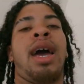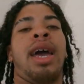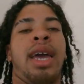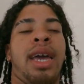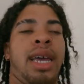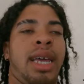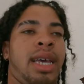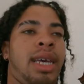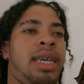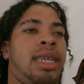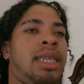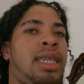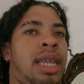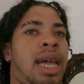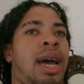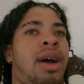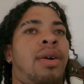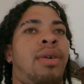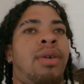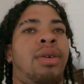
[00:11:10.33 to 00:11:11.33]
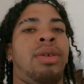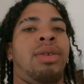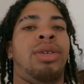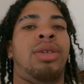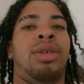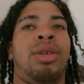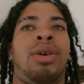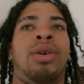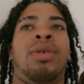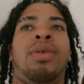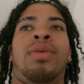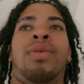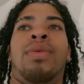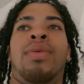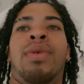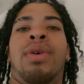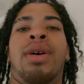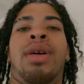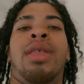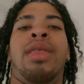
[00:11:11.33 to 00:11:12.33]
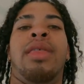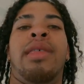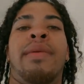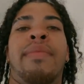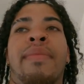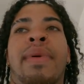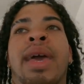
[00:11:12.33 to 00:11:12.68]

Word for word: it is not also the